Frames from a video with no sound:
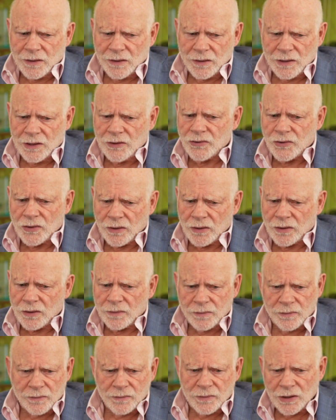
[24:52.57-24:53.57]

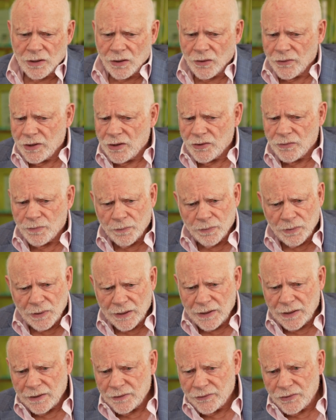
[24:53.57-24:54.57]
These
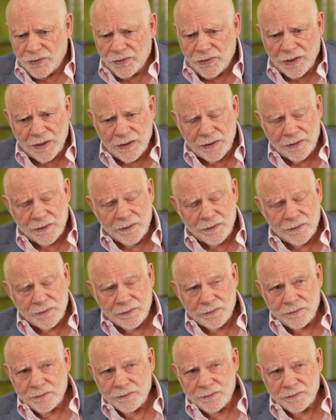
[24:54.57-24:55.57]
plans take
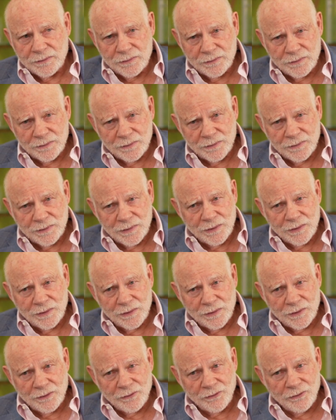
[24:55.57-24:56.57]

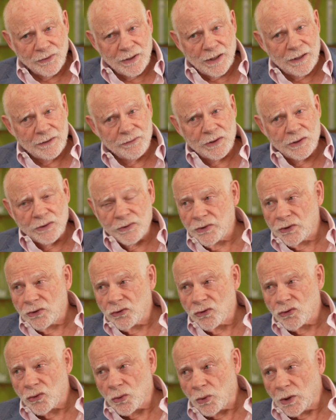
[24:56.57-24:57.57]
5 years is
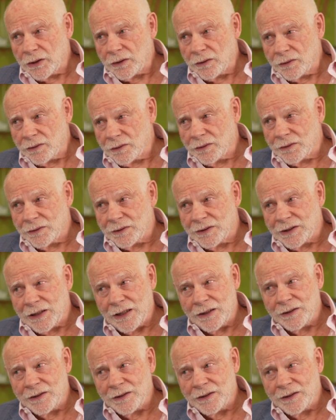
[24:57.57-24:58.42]
short, 10